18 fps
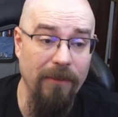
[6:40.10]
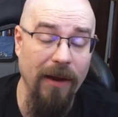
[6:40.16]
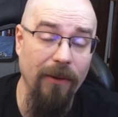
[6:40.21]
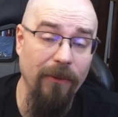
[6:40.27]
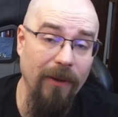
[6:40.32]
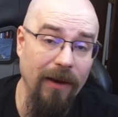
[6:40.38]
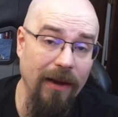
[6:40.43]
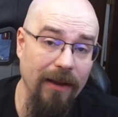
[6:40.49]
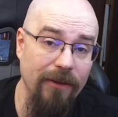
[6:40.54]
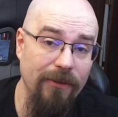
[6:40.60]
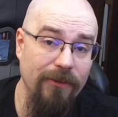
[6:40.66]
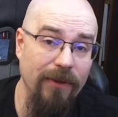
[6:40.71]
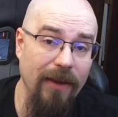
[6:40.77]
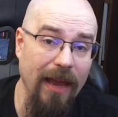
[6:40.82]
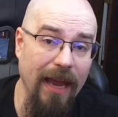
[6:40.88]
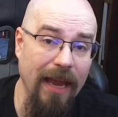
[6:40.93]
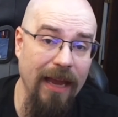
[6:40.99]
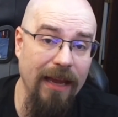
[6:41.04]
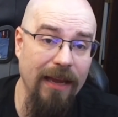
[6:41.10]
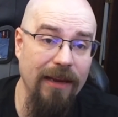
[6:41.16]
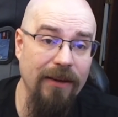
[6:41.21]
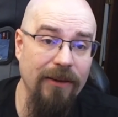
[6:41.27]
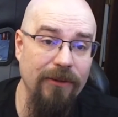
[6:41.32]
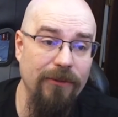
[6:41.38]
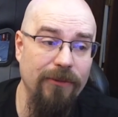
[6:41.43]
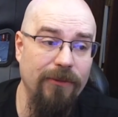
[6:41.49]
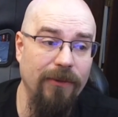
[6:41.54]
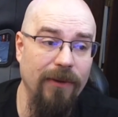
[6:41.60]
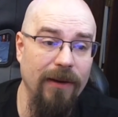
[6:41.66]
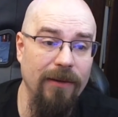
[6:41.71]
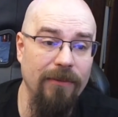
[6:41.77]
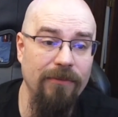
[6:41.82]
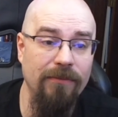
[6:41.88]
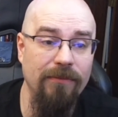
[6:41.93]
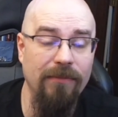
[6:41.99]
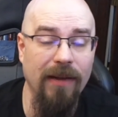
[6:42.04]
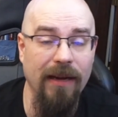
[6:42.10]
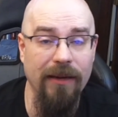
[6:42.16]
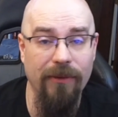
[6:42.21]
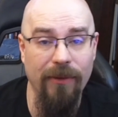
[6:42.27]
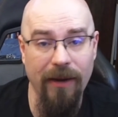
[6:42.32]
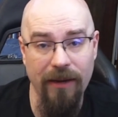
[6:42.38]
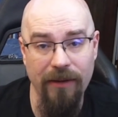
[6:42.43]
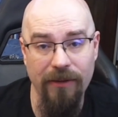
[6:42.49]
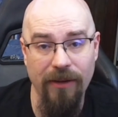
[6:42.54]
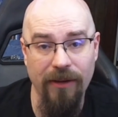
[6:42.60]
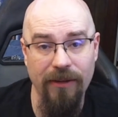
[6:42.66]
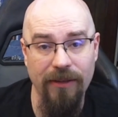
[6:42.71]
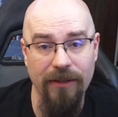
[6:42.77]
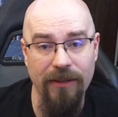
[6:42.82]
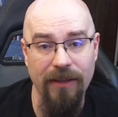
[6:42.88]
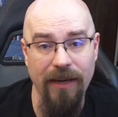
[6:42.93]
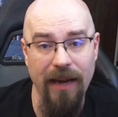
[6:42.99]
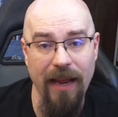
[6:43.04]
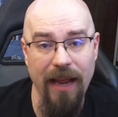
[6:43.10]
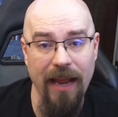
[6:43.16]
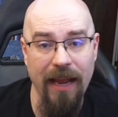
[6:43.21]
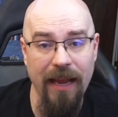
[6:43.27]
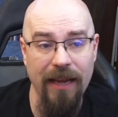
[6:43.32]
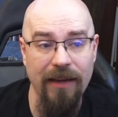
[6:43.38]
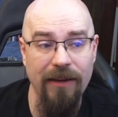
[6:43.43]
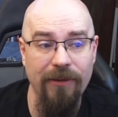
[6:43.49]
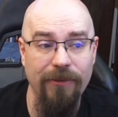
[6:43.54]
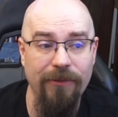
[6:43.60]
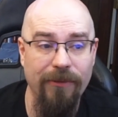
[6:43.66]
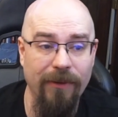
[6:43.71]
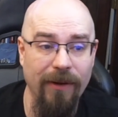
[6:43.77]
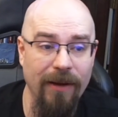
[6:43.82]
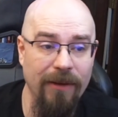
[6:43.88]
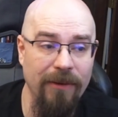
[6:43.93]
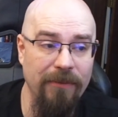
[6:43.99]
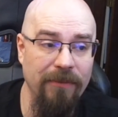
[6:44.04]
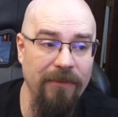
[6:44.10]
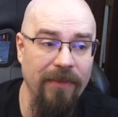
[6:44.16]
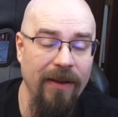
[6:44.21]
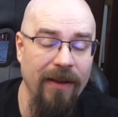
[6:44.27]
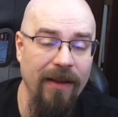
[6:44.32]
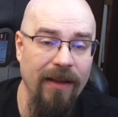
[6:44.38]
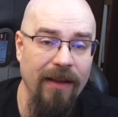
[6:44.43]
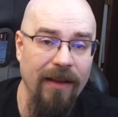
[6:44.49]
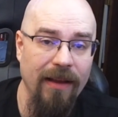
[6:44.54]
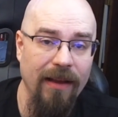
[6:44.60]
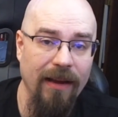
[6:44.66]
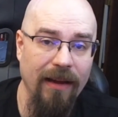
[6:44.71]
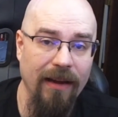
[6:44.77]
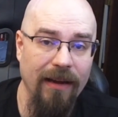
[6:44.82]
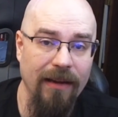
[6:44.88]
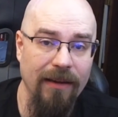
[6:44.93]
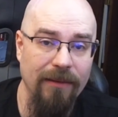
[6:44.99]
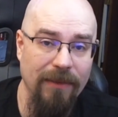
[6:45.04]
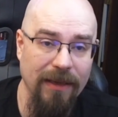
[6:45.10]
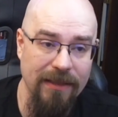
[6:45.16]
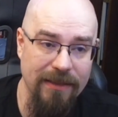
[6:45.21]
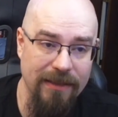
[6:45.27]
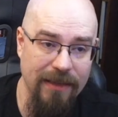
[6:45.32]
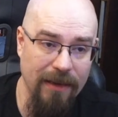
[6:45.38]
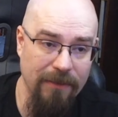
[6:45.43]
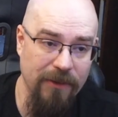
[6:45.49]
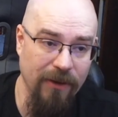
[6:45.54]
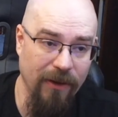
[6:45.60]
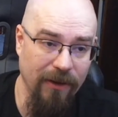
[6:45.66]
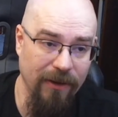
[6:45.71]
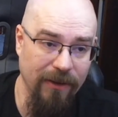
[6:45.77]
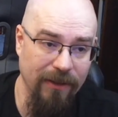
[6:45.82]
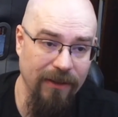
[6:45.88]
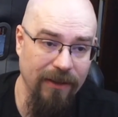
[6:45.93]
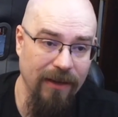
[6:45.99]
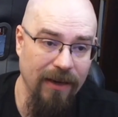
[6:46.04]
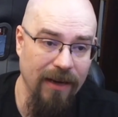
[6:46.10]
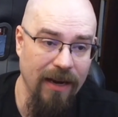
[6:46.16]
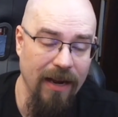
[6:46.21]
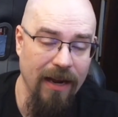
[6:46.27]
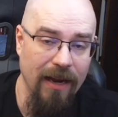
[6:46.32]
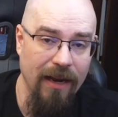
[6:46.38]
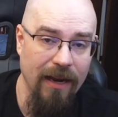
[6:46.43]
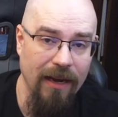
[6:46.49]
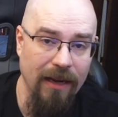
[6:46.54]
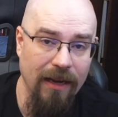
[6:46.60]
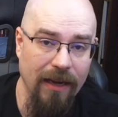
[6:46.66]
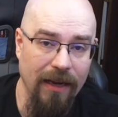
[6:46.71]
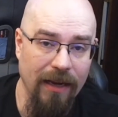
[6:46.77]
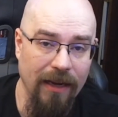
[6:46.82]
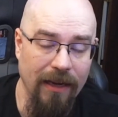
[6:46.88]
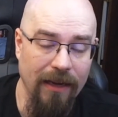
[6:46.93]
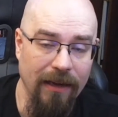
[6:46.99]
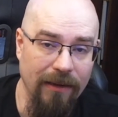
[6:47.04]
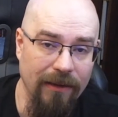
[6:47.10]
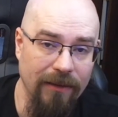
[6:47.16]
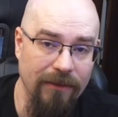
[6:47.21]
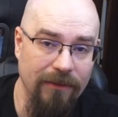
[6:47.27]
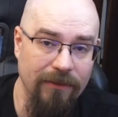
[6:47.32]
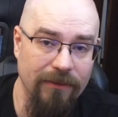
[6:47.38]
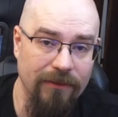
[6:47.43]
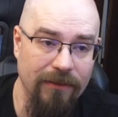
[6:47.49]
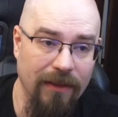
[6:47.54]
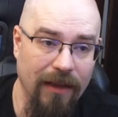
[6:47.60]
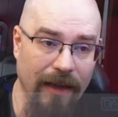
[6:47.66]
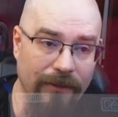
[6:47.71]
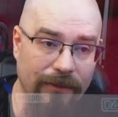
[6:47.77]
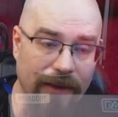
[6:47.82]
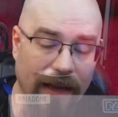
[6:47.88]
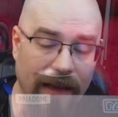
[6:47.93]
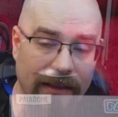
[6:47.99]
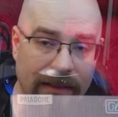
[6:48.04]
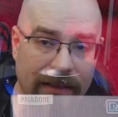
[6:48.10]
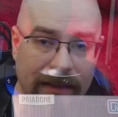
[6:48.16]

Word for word: my wife and from my granddaughter and from uh, my stepdaughter. Uh, I've got